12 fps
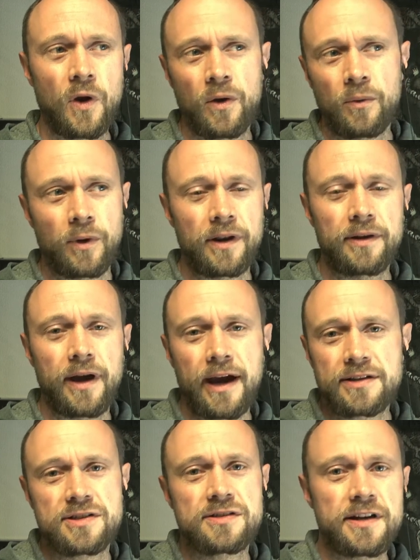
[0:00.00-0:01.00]
well,
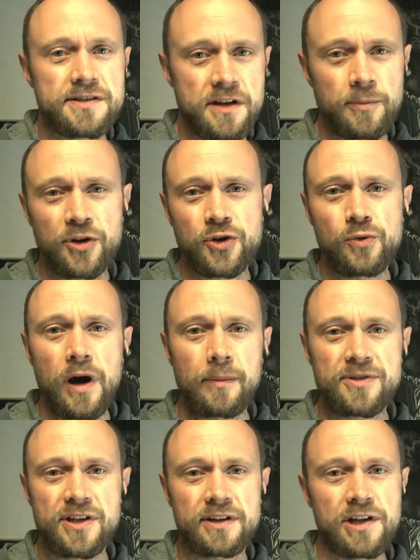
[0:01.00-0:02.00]
exercise number two,
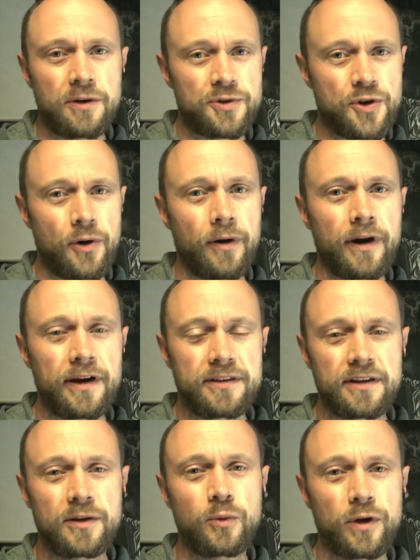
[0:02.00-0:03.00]
upside down drawing, I
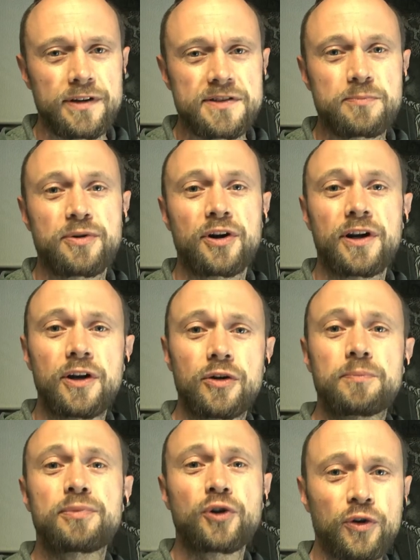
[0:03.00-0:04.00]
think was pretty good
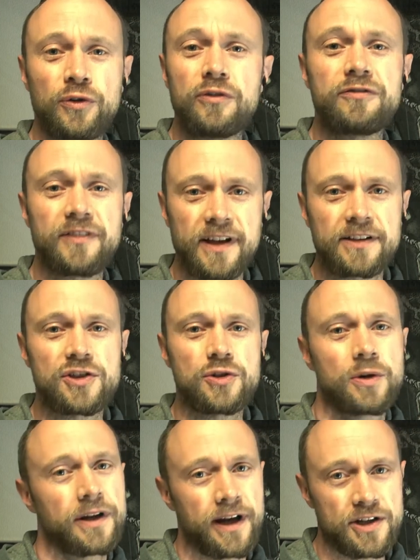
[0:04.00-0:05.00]
proof that you
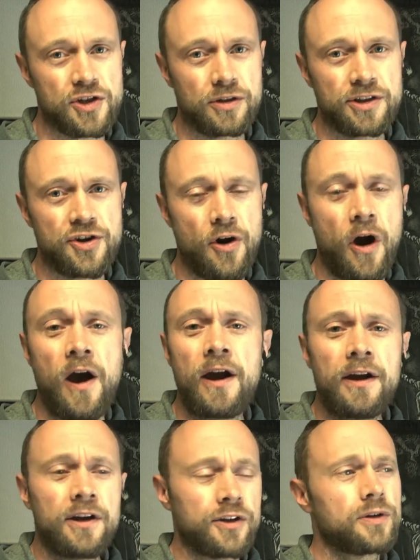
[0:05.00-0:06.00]
can actually draw.
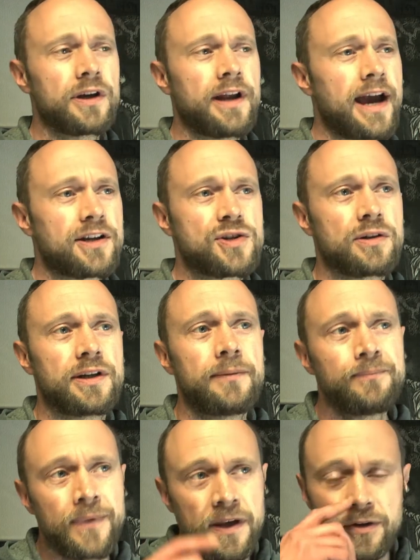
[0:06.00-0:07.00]
You can actually,
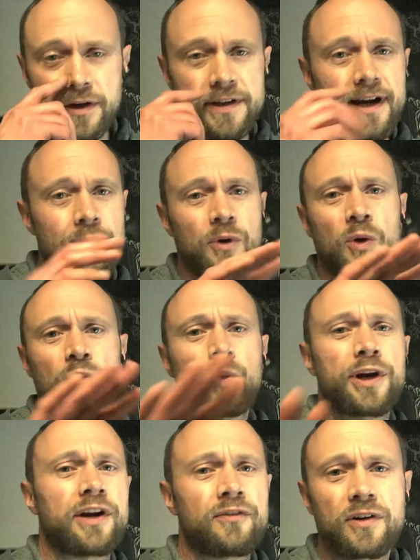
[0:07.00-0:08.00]
you can download
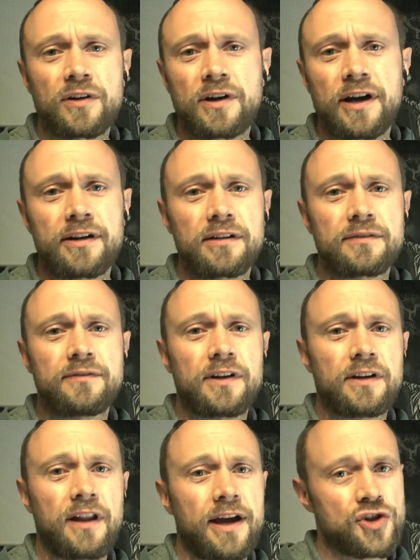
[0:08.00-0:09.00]
whatever kind of
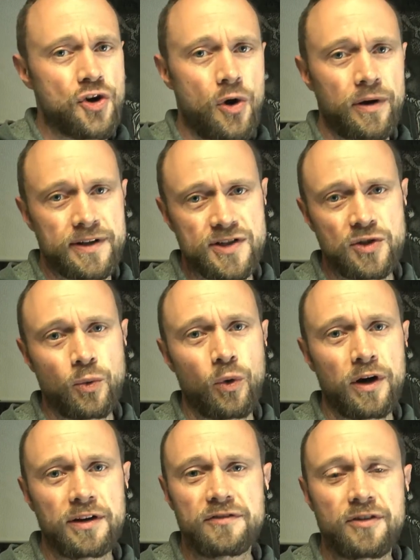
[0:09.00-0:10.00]
line drawings you
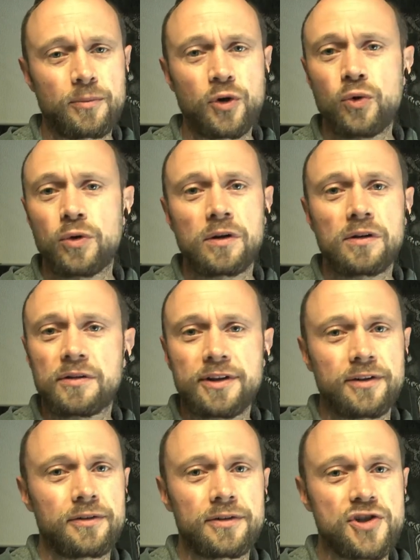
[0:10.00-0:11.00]
want from Google, you
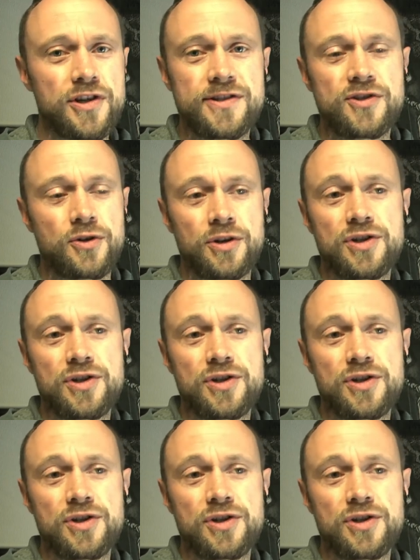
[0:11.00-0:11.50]
know, just search